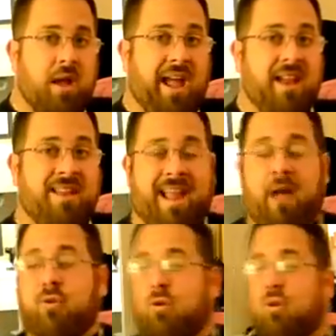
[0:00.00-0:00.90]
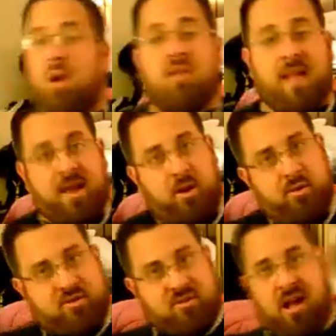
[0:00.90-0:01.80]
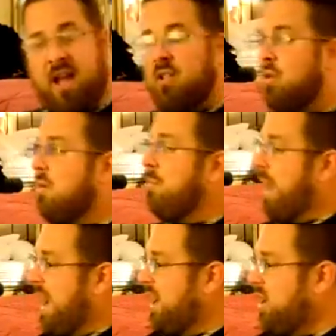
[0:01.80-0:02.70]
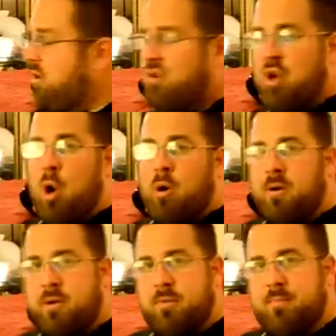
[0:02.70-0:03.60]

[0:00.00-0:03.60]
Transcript: and now you're on that other side looking back at your yard